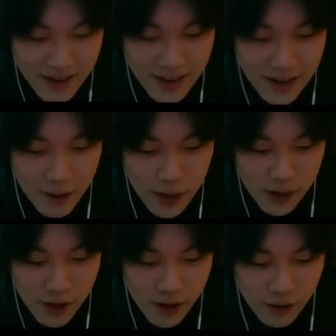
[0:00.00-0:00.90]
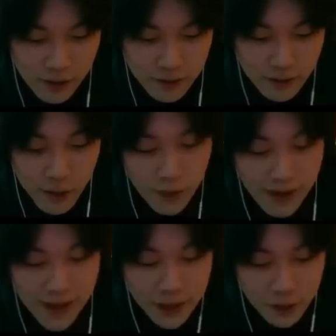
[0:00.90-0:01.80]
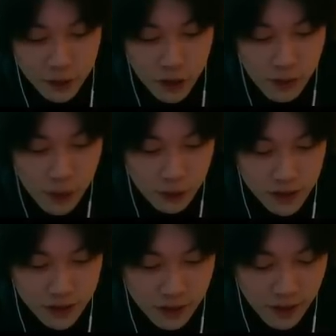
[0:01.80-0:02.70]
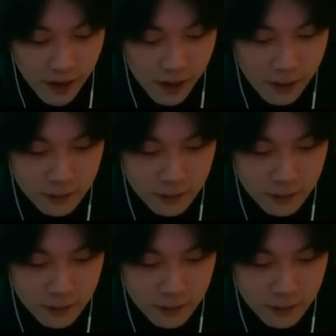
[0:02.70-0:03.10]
Here we go. Oh, we can actually do 2 multis on here.